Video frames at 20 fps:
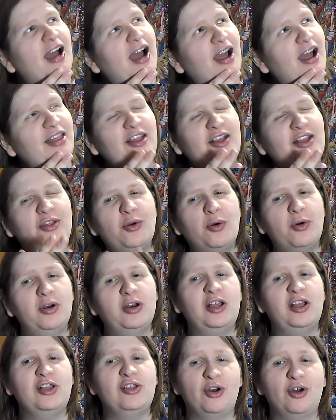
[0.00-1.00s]
I think it's
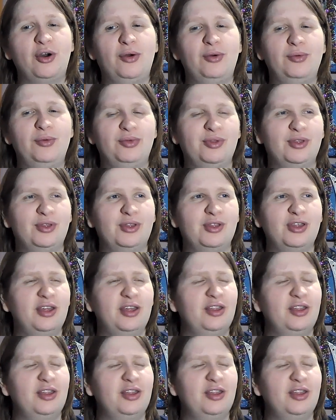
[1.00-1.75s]
Hody Jones.